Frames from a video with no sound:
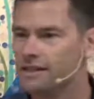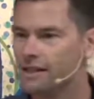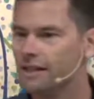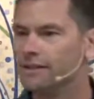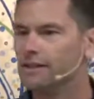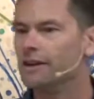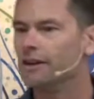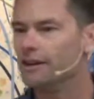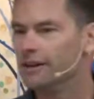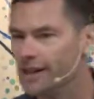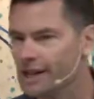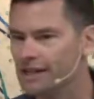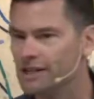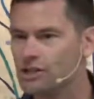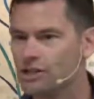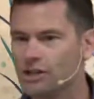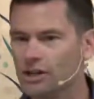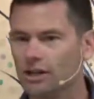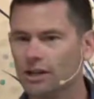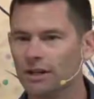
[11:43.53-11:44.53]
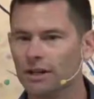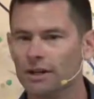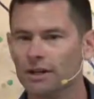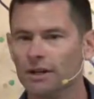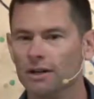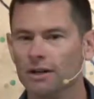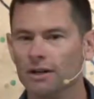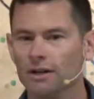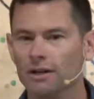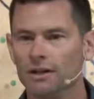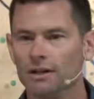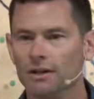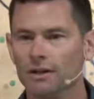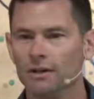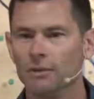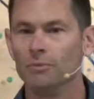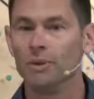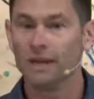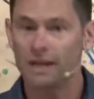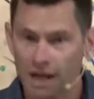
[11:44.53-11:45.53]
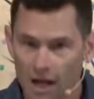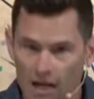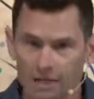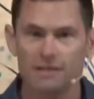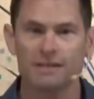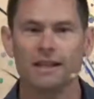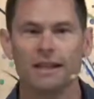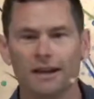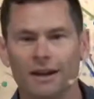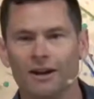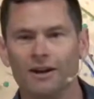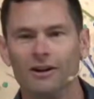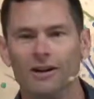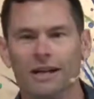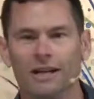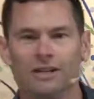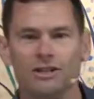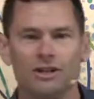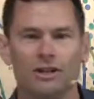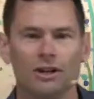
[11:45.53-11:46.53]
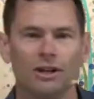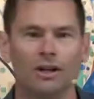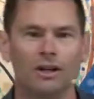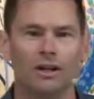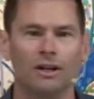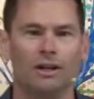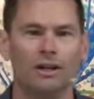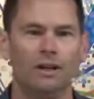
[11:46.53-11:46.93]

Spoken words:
in their nature, because they are nature,